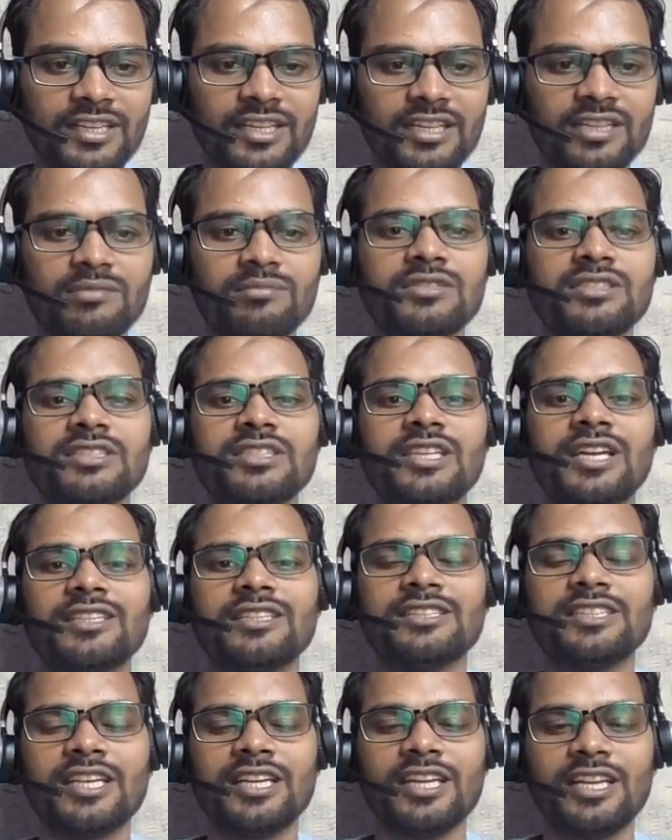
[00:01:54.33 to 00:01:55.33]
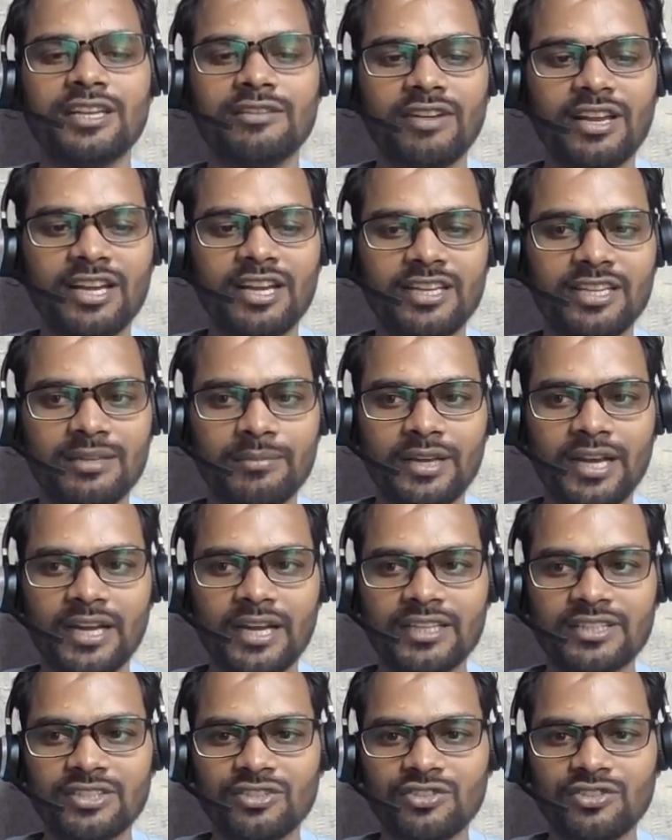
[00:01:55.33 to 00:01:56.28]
It means that is an invalid email ID.